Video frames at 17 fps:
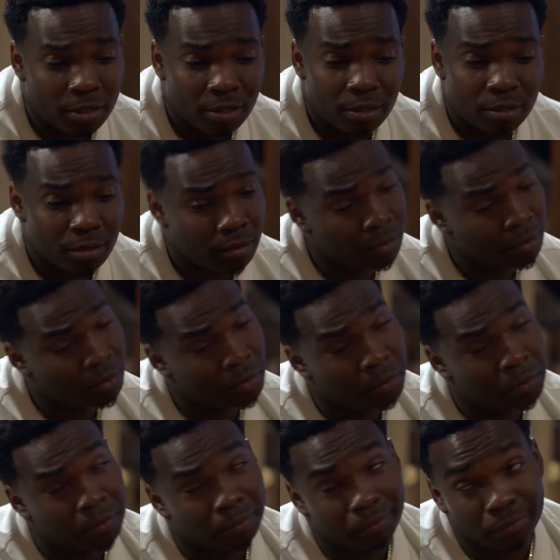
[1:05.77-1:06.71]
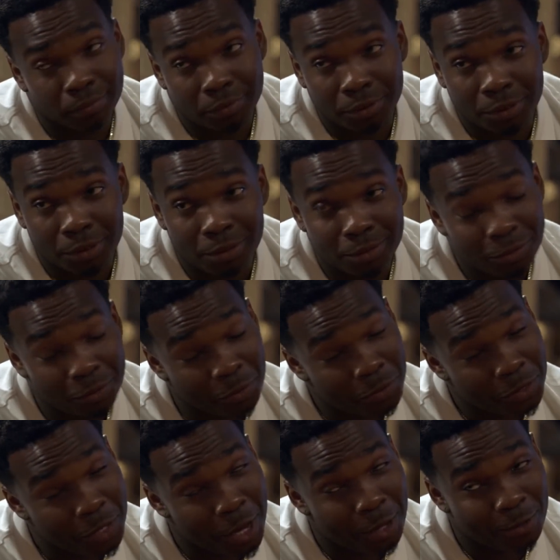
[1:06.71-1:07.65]
to,
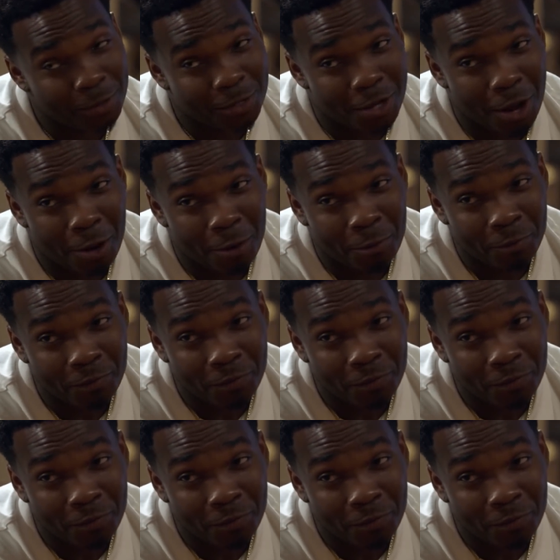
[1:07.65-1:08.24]
tell you something.